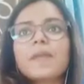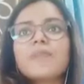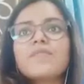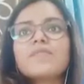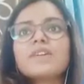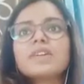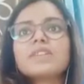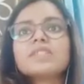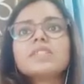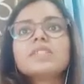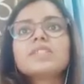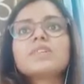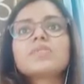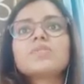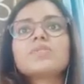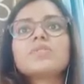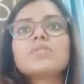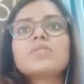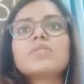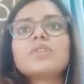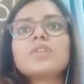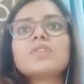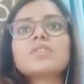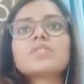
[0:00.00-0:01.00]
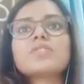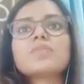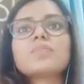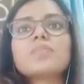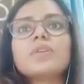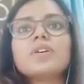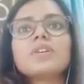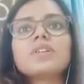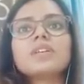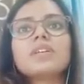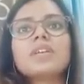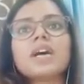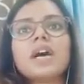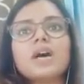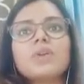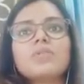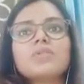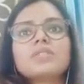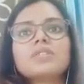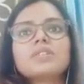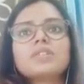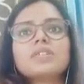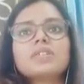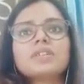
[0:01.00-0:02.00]
Further, the court also pointed
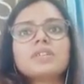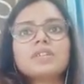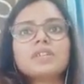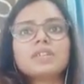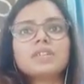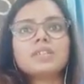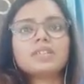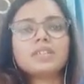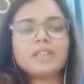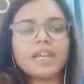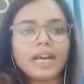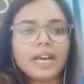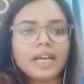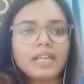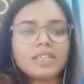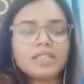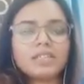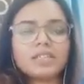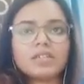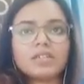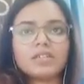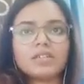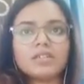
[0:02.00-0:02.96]
out that